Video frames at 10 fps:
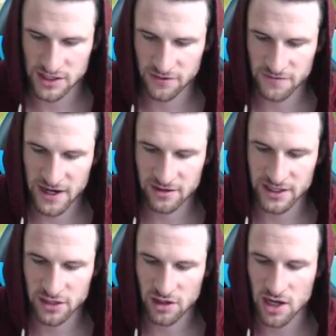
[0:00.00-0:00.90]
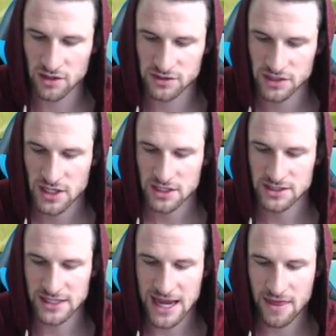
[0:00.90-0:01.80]
They're fairly close
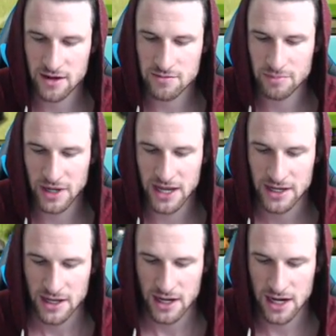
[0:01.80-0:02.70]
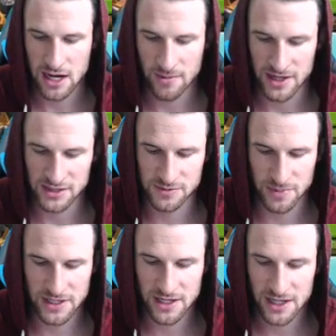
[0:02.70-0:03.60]
together, but um, it's
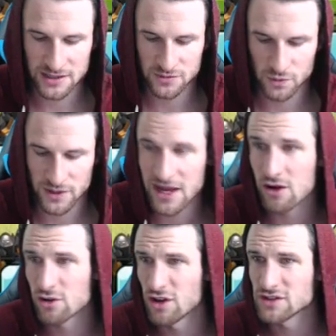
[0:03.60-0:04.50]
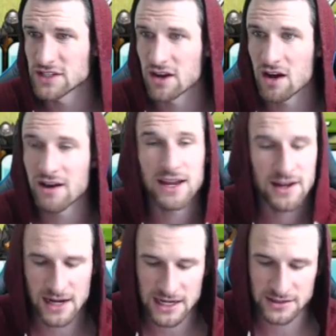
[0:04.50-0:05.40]
because with how close they are right
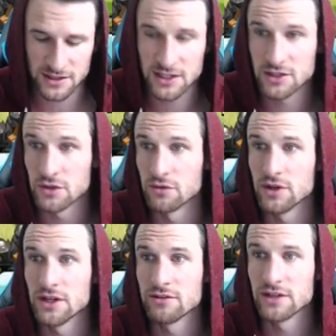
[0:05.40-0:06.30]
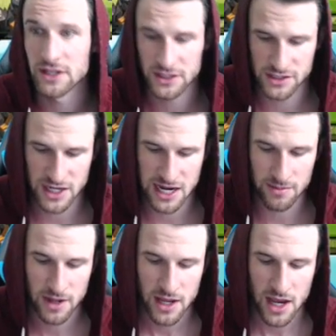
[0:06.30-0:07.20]
here, guys, they're going to do a really, really good
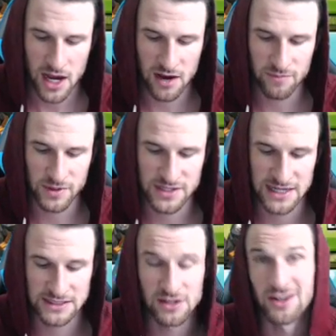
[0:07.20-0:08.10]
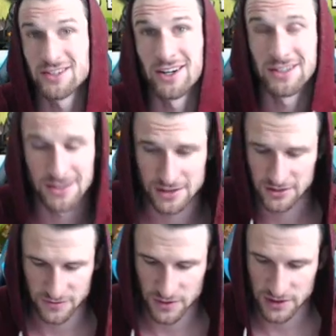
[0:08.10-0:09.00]
job of protecting our Dark
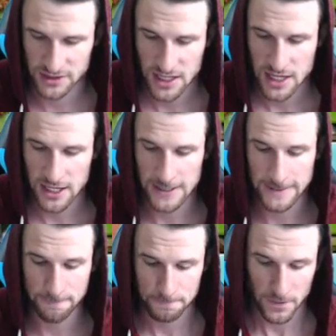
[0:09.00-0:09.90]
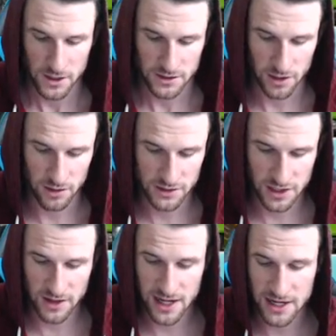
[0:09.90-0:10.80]
Elixir for us. Um, so let's
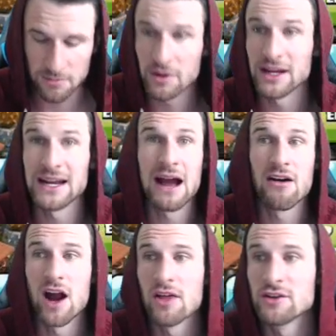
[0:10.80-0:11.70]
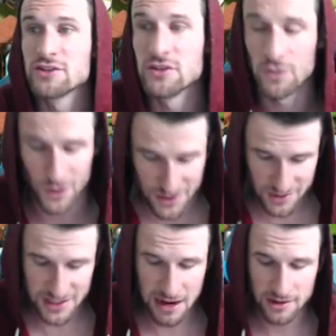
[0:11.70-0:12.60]
go ahead and bring in our other two
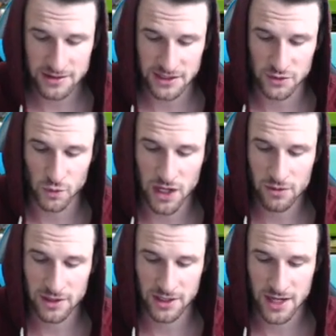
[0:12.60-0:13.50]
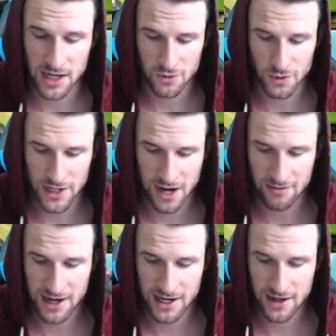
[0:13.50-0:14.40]
Wizard Towers as well. We're going to knock one out
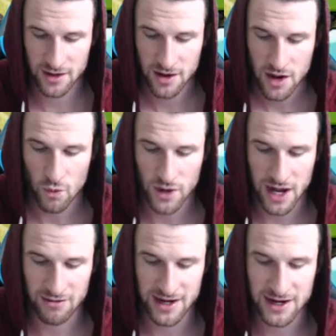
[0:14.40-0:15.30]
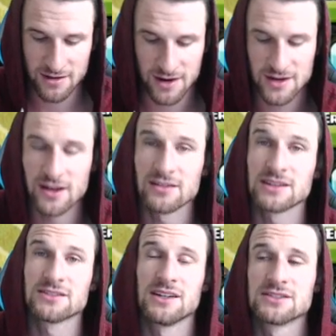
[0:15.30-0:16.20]
right here, one out right here. Our Dark
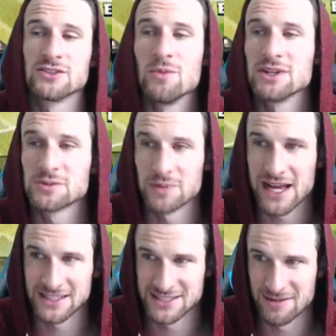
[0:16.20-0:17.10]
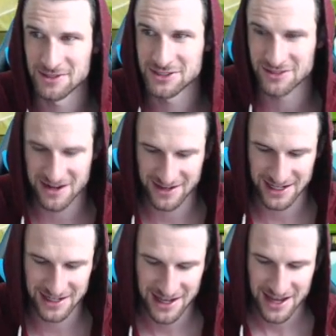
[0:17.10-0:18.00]
Elixir has so much splash damage surrounding
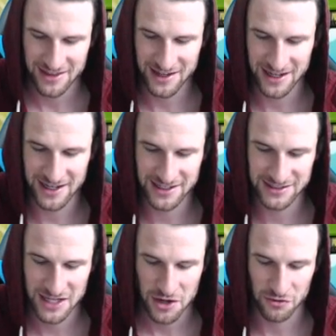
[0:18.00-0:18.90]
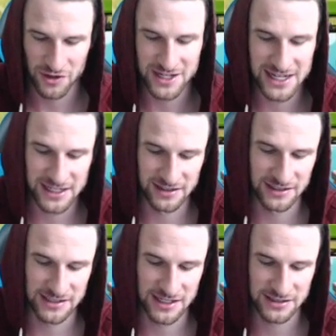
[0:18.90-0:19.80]
it that it is
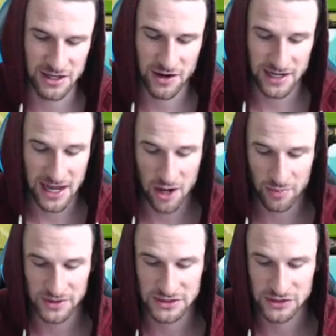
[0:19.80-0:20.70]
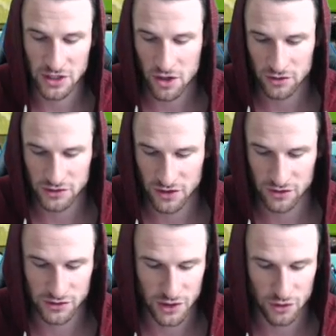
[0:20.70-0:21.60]
ridiculous and it's going to help us so,
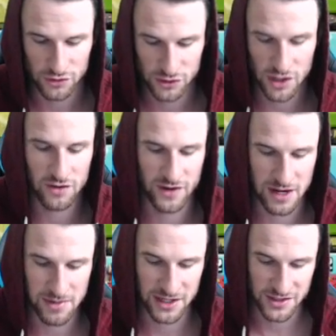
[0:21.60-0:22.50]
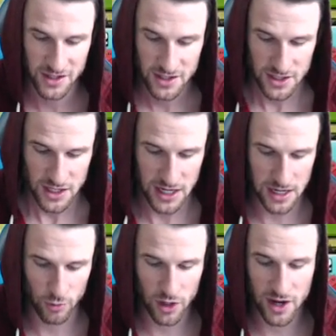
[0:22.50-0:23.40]
so, so, so very much.
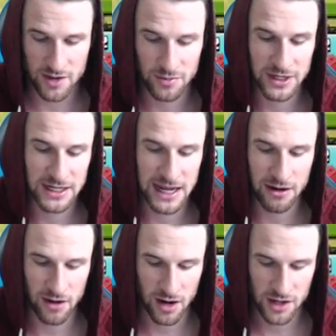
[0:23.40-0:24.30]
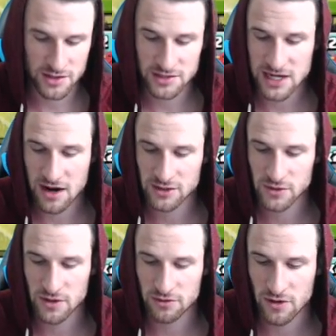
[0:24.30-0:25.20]
Um, we'll go ahead and bring in our archer towers.
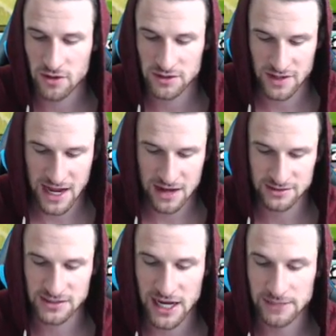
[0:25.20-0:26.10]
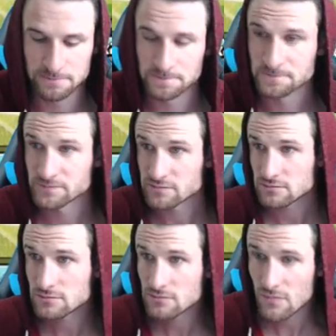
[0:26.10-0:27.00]
We're going to throw those on the outside.
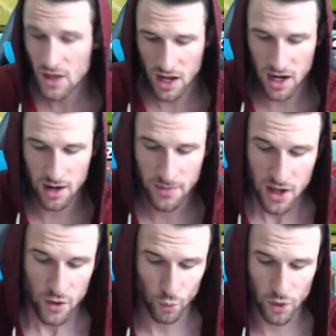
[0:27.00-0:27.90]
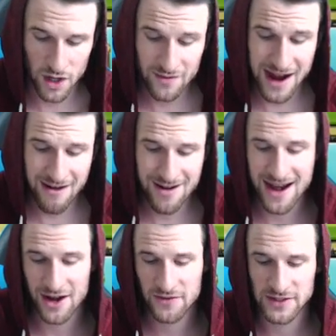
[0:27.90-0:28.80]
Um, one of our
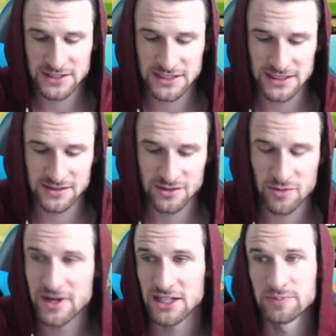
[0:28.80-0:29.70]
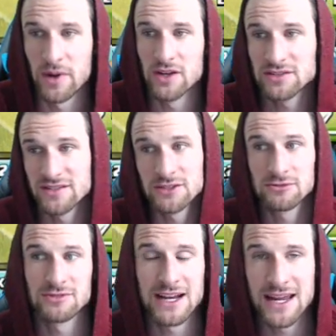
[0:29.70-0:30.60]
air defenses is a little bit exposed. This
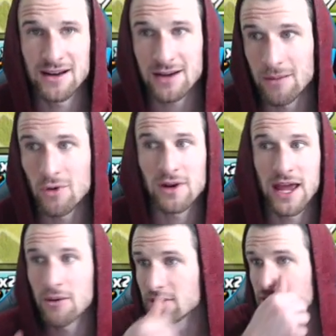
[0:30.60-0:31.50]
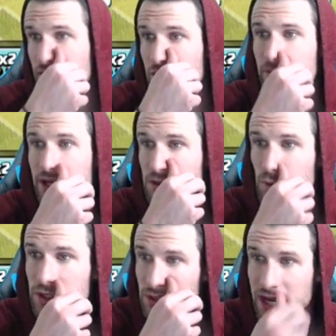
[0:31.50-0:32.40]
one right here, I'm okay with it though because
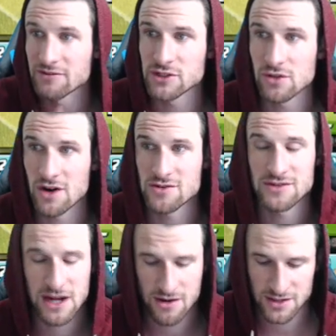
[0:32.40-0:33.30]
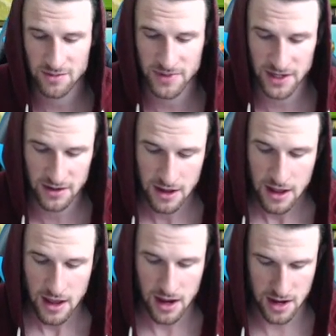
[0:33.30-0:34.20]
we do have two archer towers up there
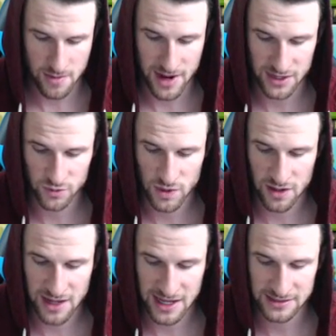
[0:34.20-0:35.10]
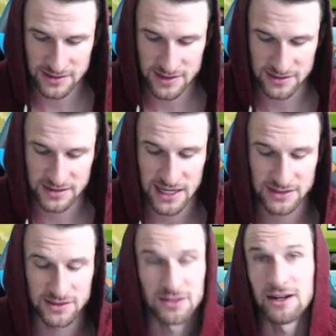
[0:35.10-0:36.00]
um, as well as this
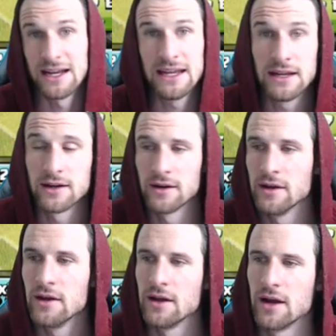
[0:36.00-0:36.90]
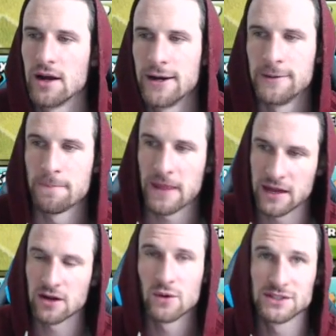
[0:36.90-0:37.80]
Tesla right here um,
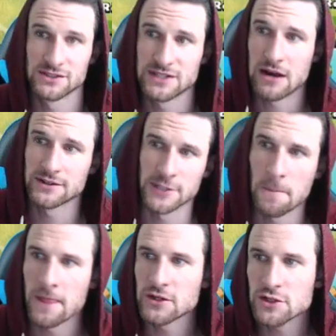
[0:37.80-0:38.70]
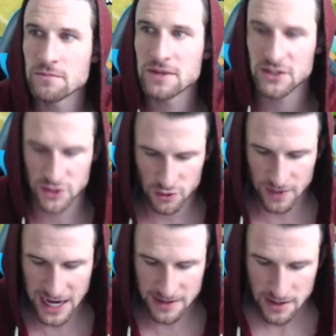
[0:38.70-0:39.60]
and our wizard tower. So it shouldn't be too
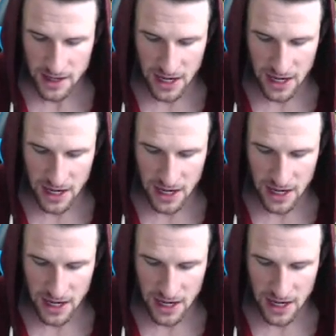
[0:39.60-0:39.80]
bad.